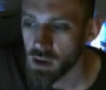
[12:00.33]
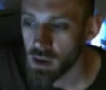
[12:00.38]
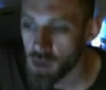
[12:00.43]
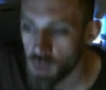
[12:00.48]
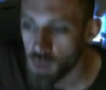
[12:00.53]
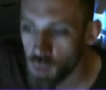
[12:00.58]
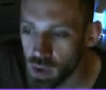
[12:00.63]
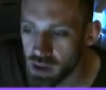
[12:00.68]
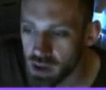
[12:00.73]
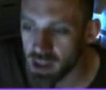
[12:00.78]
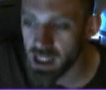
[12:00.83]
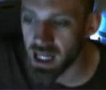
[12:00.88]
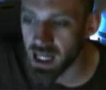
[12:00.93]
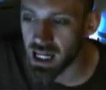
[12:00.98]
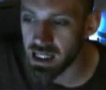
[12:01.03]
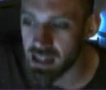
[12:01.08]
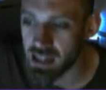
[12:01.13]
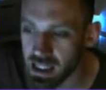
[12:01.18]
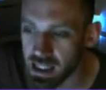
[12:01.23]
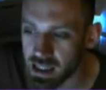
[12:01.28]
with the
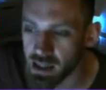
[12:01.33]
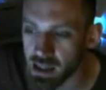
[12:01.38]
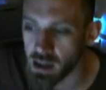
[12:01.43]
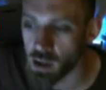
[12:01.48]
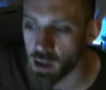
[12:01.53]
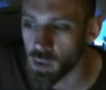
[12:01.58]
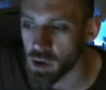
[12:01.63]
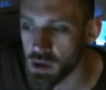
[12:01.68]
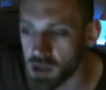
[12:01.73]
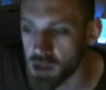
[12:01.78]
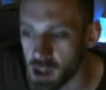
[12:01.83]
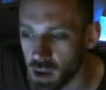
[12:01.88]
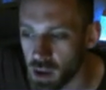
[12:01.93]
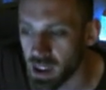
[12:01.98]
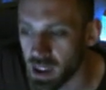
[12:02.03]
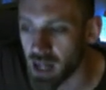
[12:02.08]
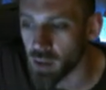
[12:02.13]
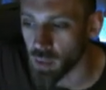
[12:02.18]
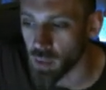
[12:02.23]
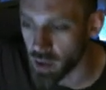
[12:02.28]
idea that they want to go
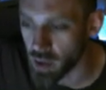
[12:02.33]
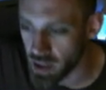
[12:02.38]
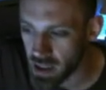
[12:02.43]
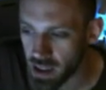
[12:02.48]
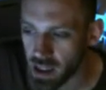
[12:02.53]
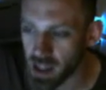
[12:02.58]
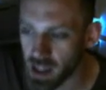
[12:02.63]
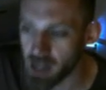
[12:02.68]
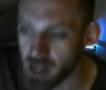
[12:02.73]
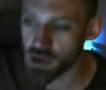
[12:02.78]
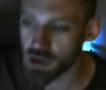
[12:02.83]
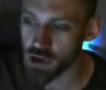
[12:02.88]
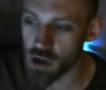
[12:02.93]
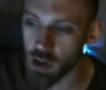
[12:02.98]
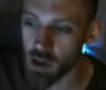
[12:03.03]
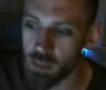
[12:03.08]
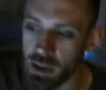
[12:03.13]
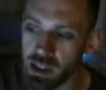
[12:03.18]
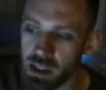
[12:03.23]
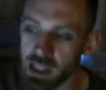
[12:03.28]
that way and
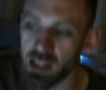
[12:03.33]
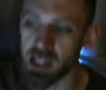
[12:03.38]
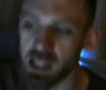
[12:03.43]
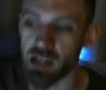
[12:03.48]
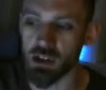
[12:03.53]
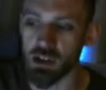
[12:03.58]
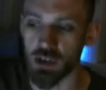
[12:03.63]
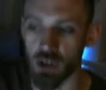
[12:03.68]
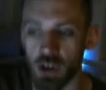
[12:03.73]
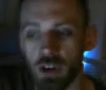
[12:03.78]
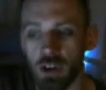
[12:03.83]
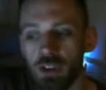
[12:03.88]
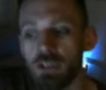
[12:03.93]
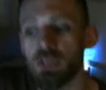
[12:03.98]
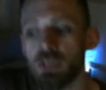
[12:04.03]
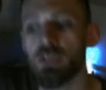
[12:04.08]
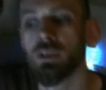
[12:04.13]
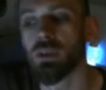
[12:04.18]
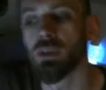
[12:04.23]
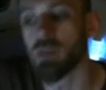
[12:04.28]
stop any of that
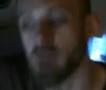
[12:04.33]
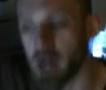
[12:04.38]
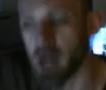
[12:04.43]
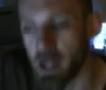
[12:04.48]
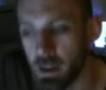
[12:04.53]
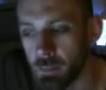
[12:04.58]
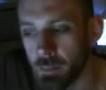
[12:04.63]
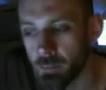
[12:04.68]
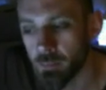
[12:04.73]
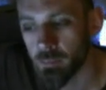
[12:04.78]
stuff, right?